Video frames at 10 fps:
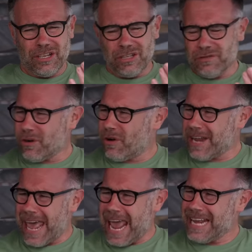You've got
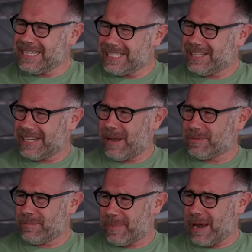an
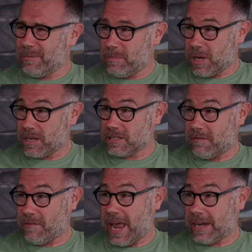£80,000 plus
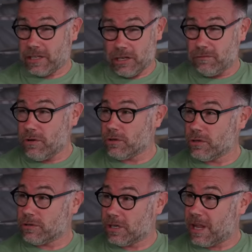van. You've not
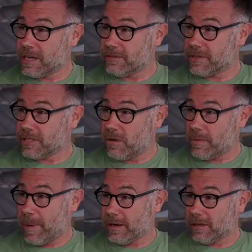used a gland for the
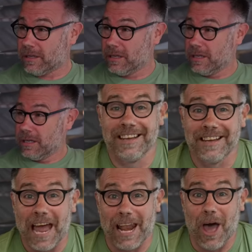solar panel.
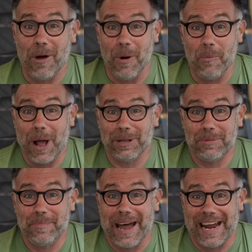Hello and
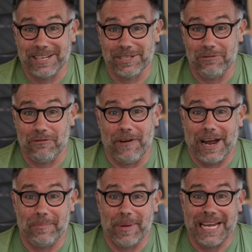welcome back to the
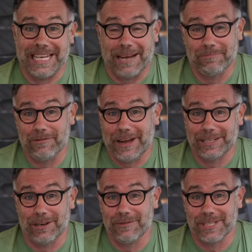Fire Pit
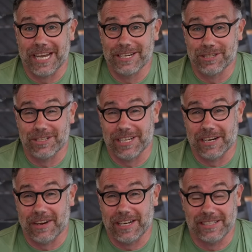Campervan Conversation
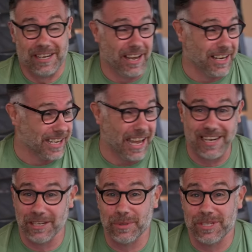series. And
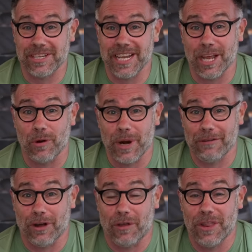again, you will see we
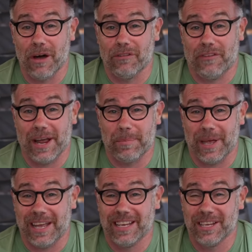have got no fire
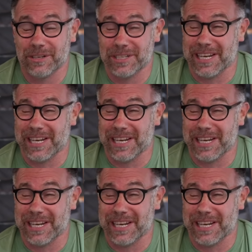pit because